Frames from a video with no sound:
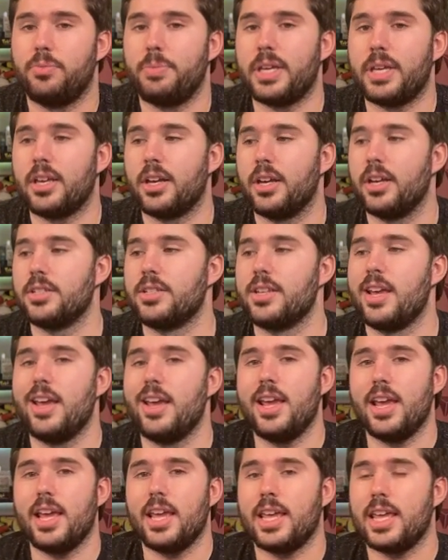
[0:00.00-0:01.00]
because
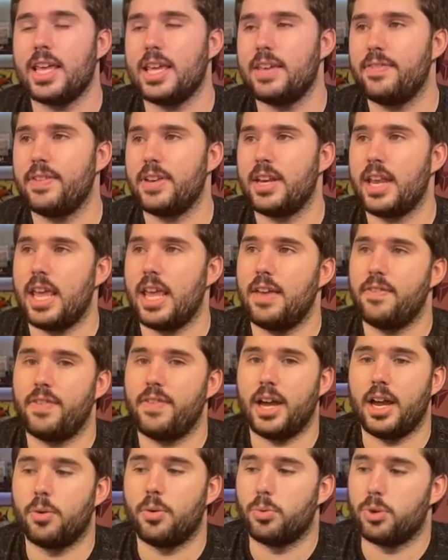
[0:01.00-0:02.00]
even if
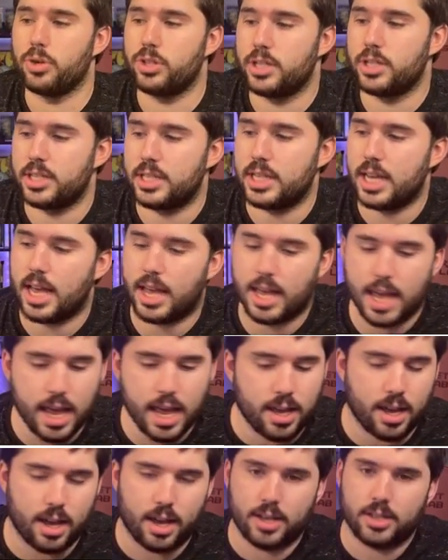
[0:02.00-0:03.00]
I were to say, hey
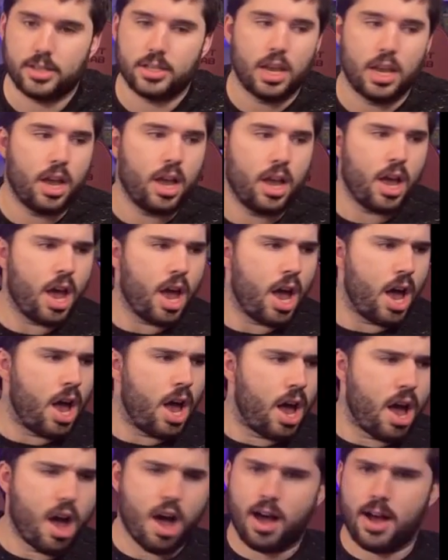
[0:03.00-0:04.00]
guys,
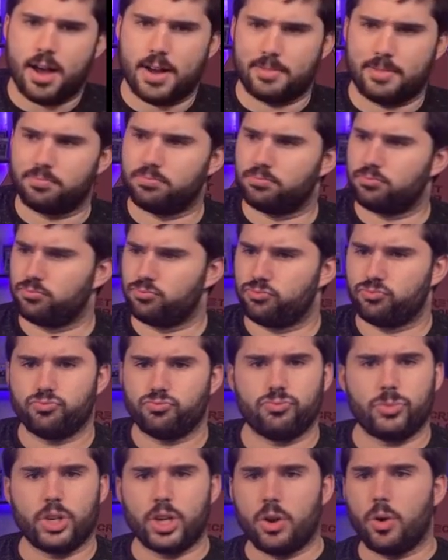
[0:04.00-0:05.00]

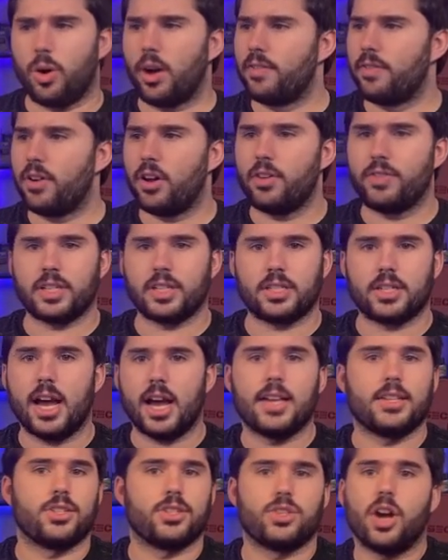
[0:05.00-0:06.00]
Evolving
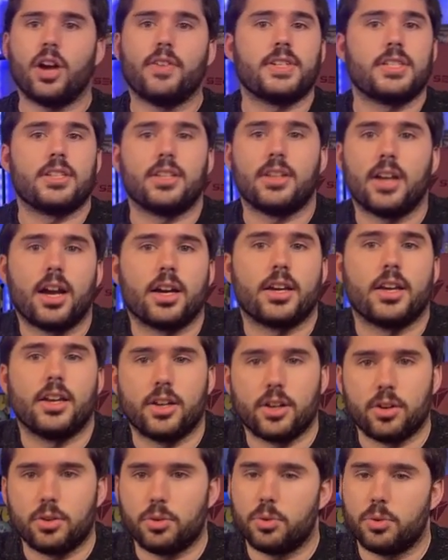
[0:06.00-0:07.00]
Skies, it's obviously not going to
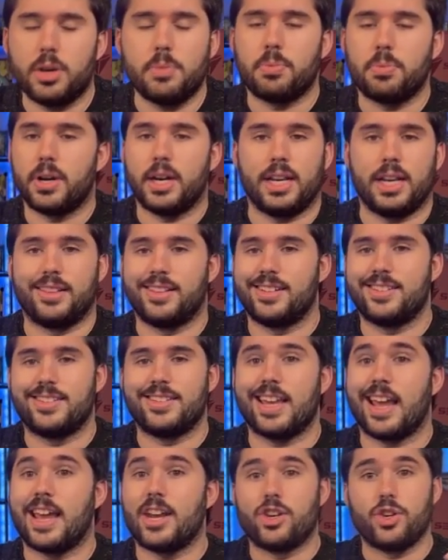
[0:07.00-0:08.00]
go reprint, and let's
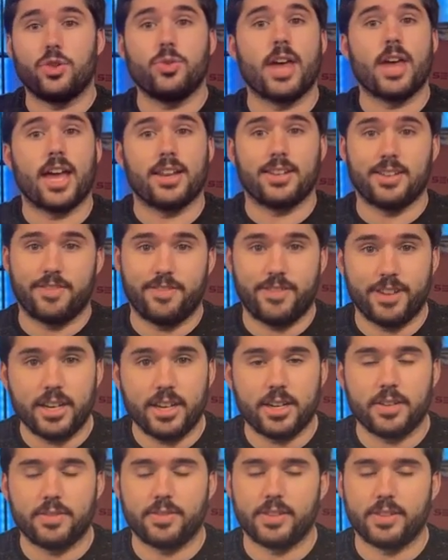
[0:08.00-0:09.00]
say I knew that
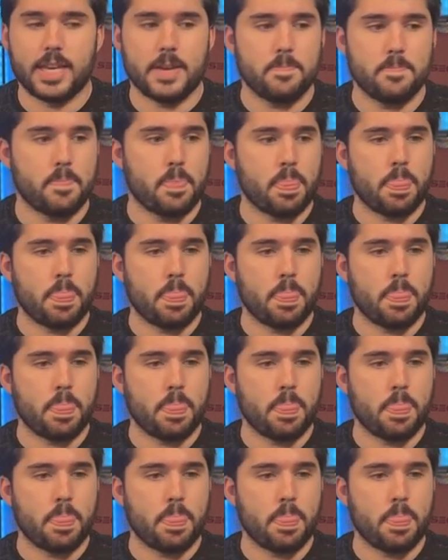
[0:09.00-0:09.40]
definitively,